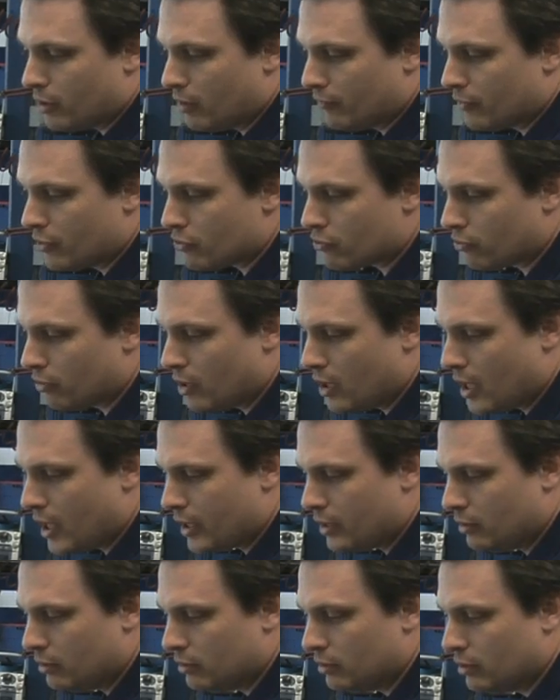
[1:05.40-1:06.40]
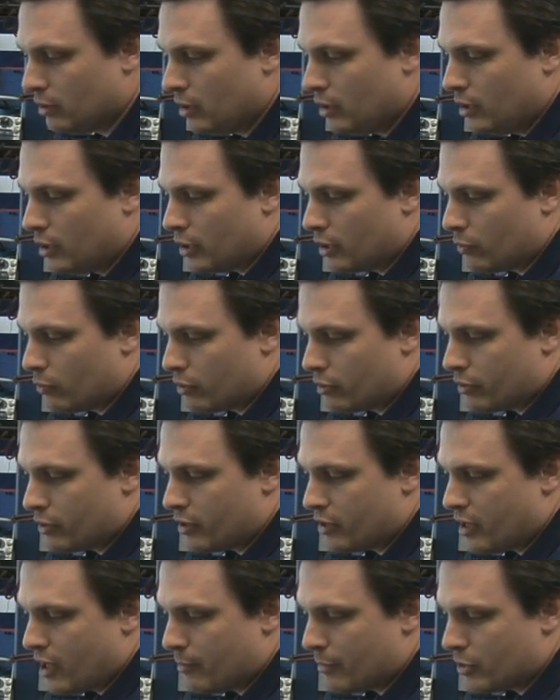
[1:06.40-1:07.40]
of this line in order to
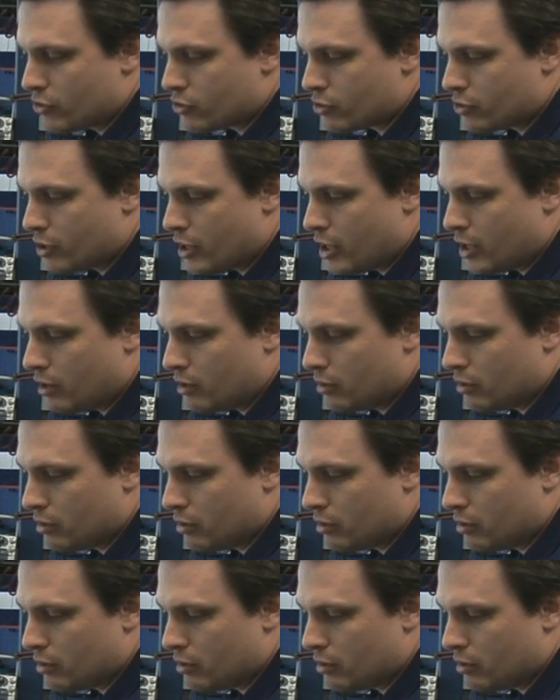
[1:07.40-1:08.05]
demonstrate